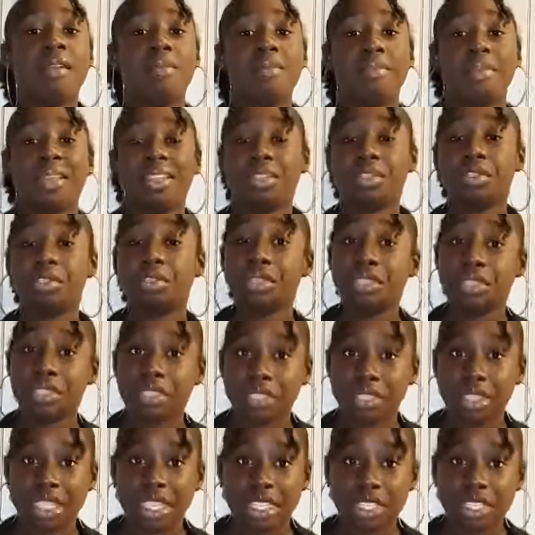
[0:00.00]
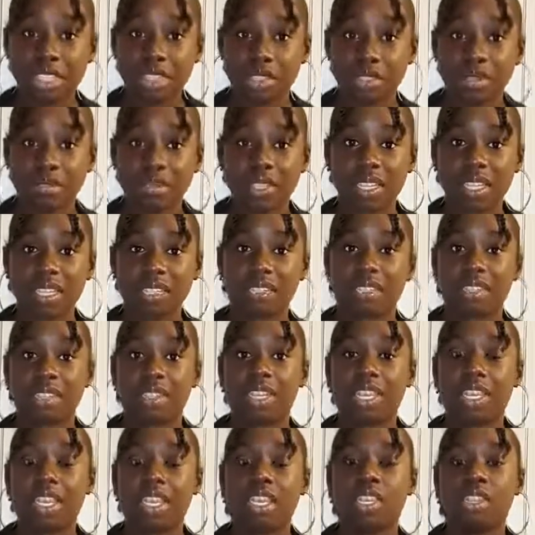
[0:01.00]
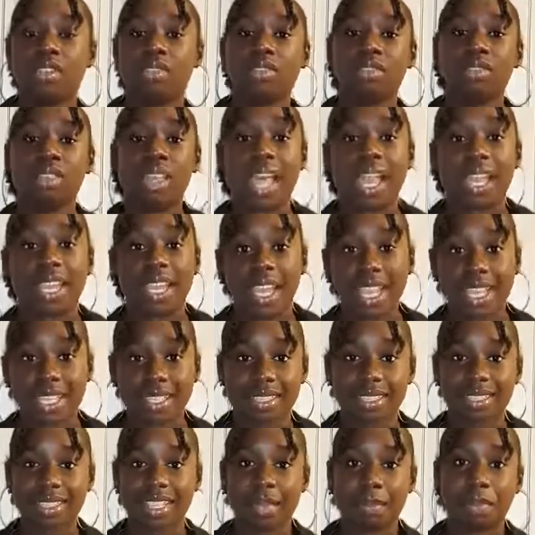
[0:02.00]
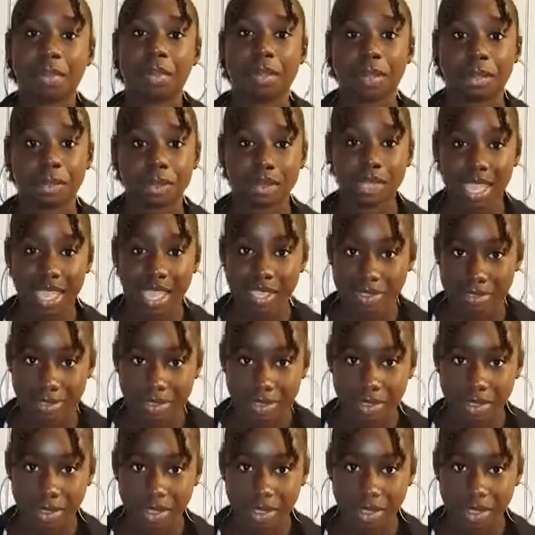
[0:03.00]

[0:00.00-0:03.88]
mentors are teaching you things, they're getting you to that next step in your life.